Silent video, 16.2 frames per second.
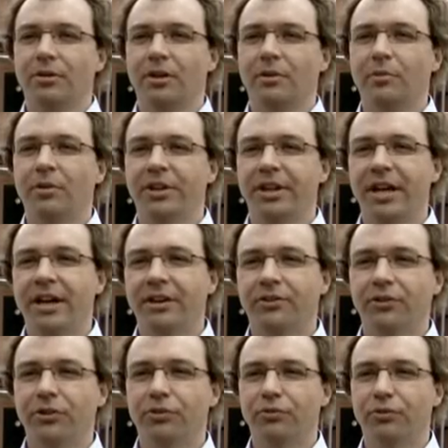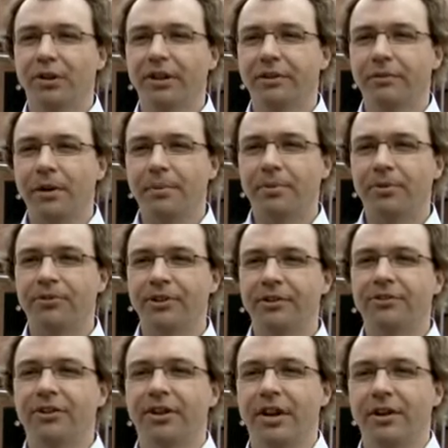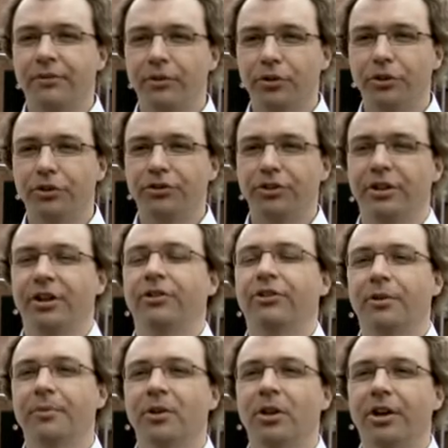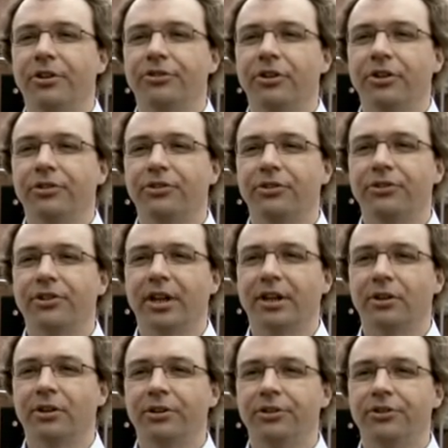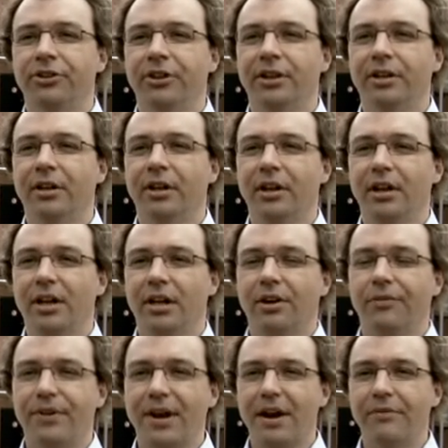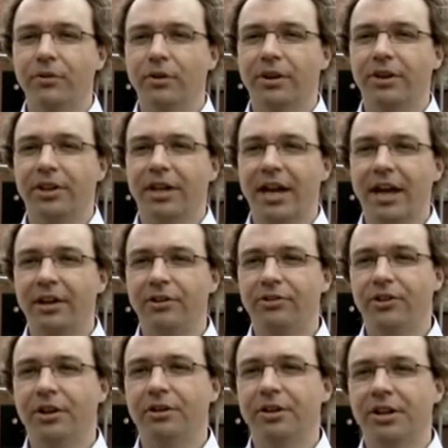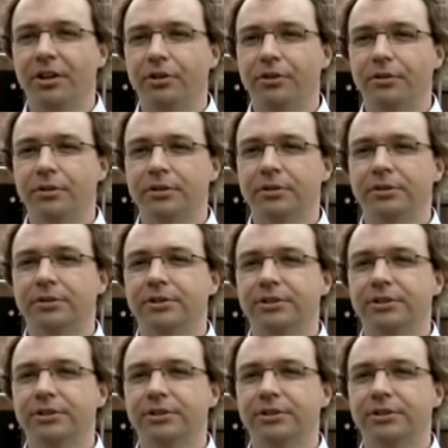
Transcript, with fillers: Yeah, well, the Exelys really represents an evolution in thermal hydrolysis technology. If we have a look at the case here in Hillerod,